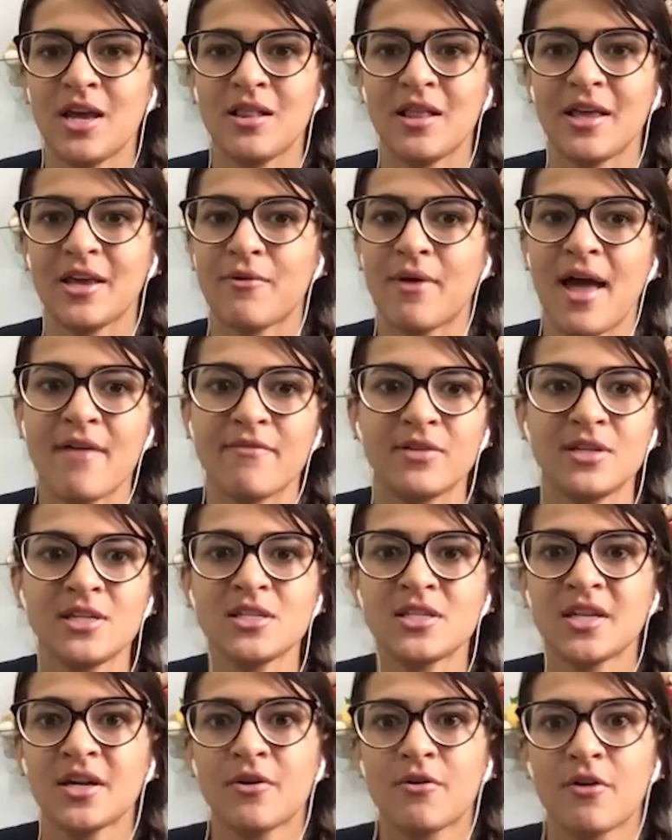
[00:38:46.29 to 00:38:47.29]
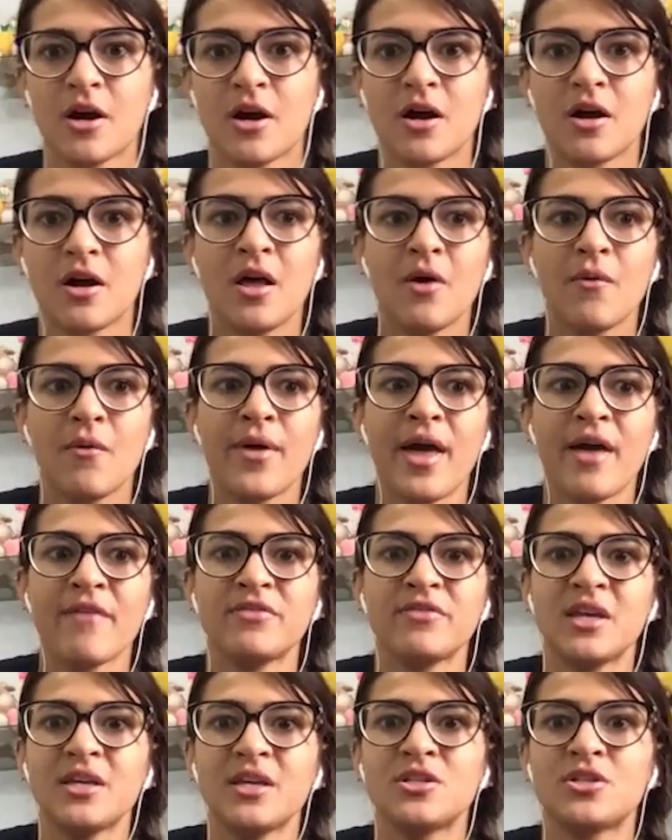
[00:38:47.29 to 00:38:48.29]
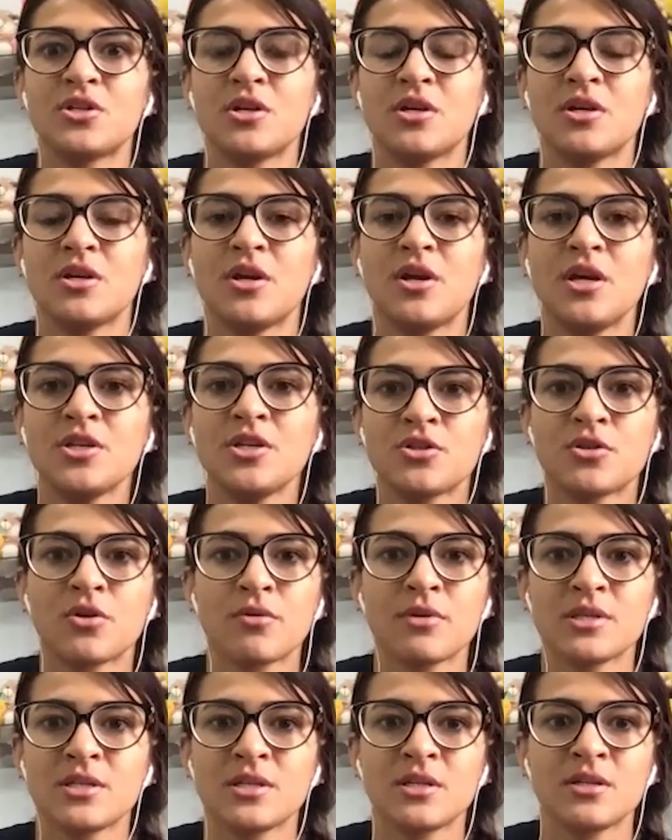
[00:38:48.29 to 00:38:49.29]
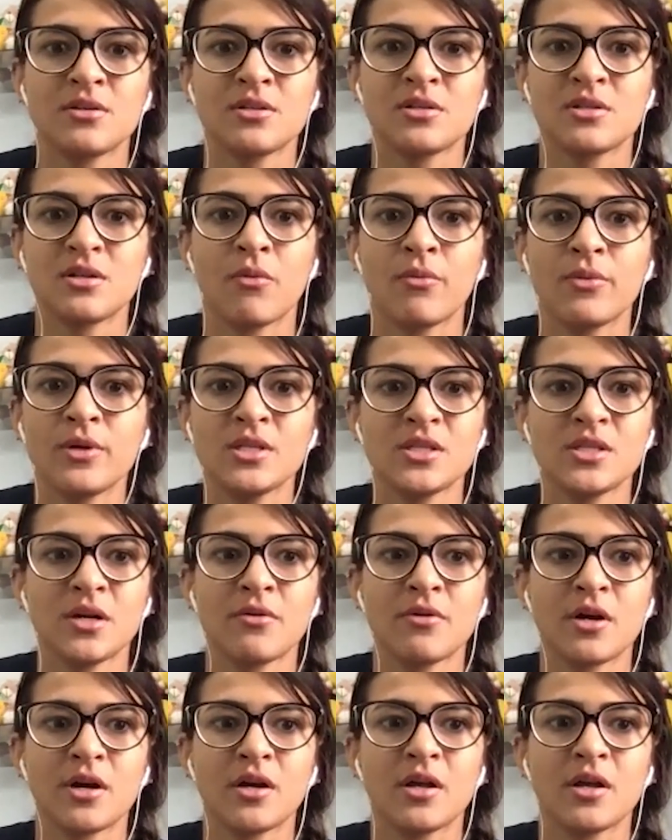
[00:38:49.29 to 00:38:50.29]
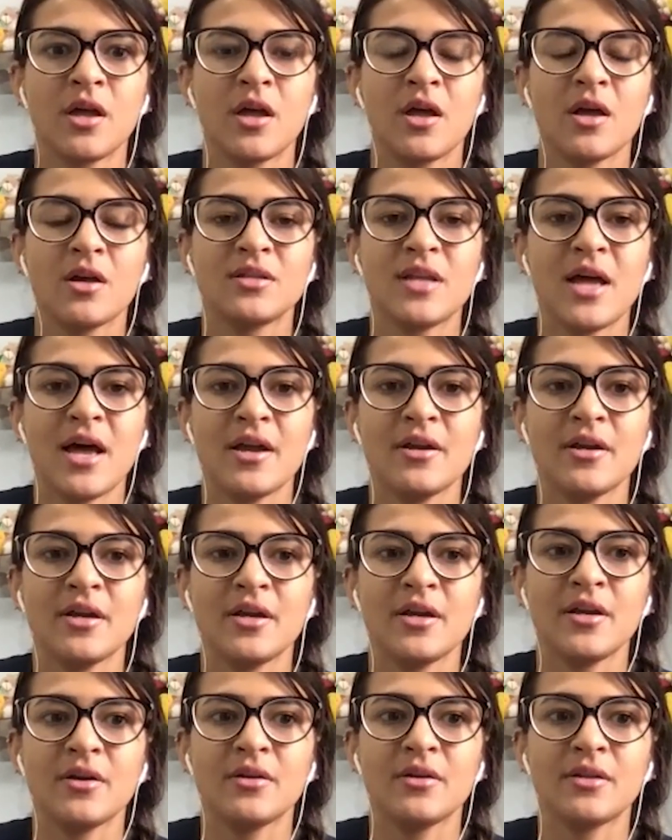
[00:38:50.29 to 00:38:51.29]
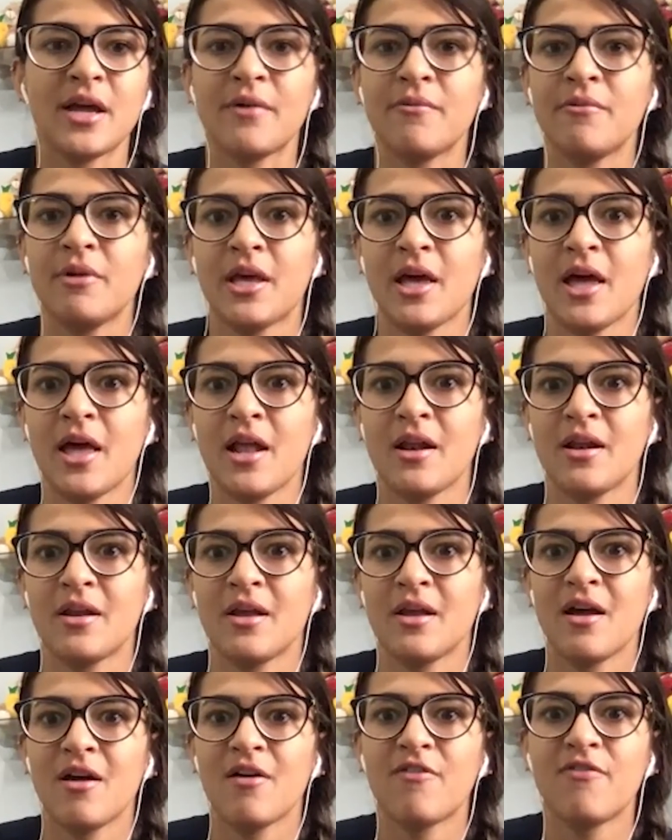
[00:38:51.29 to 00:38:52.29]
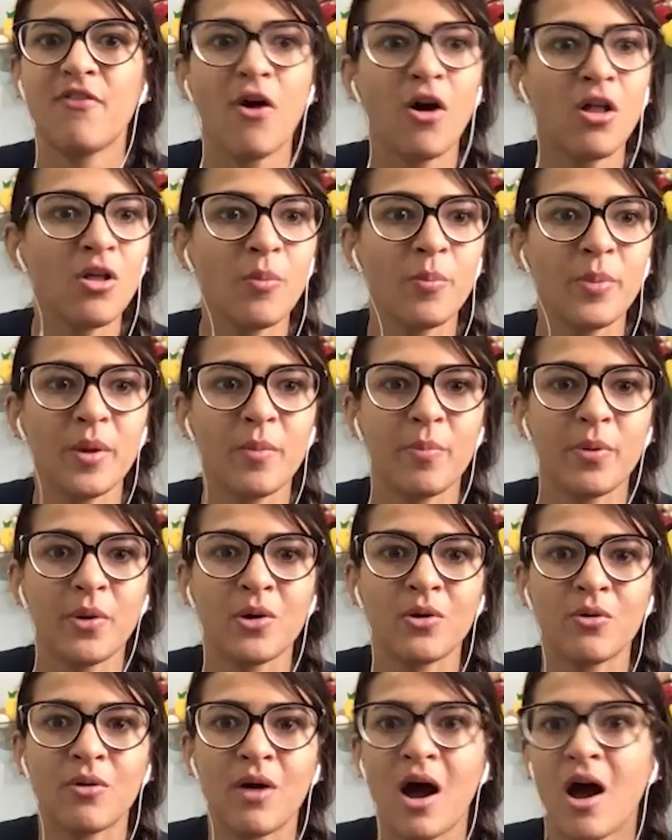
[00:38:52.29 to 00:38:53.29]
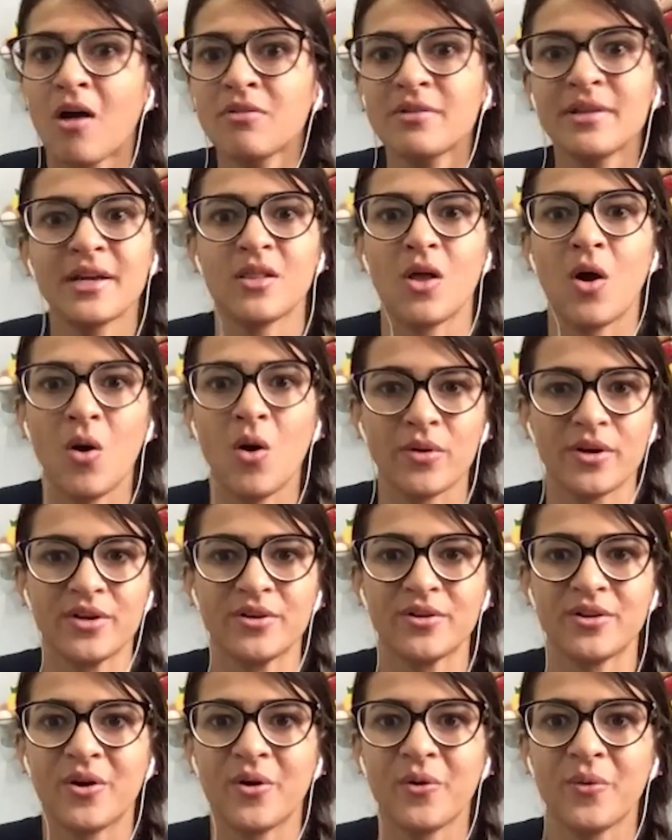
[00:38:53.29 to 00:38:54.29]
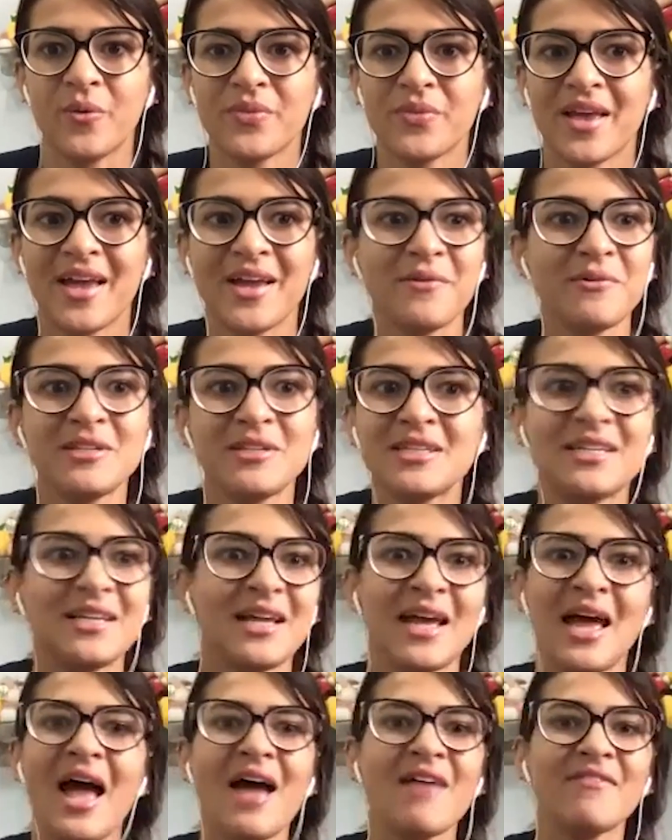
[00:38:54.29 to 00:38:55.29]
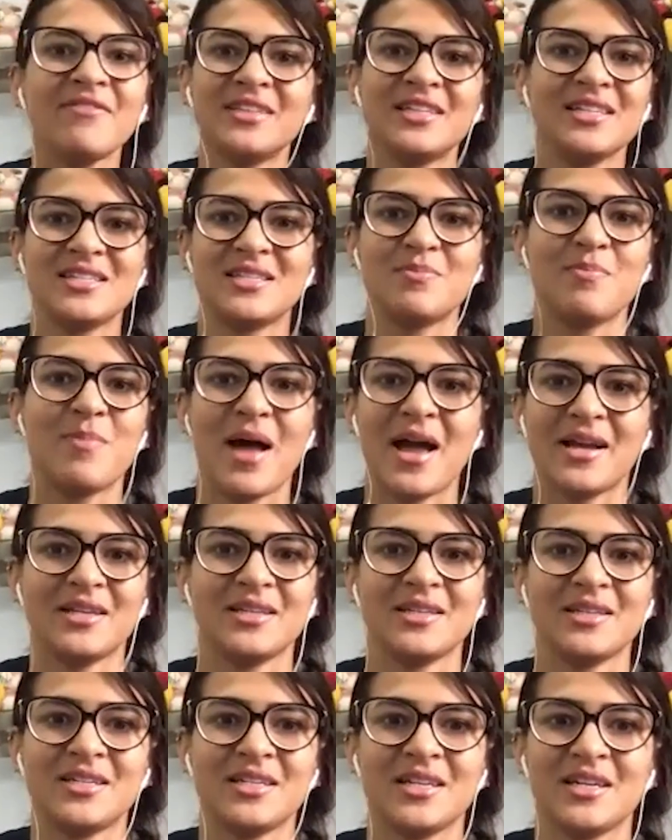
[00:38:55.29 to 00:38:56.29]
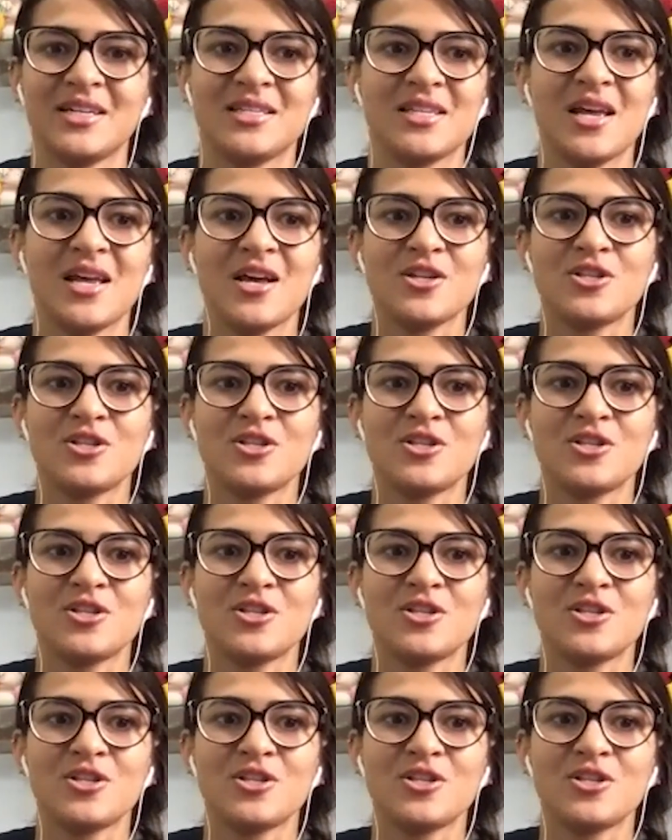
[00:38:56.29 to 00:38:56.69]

Like we have Instagram, we have these histories on Instagram that we can follow people all day long, and we didn't have this back in the days.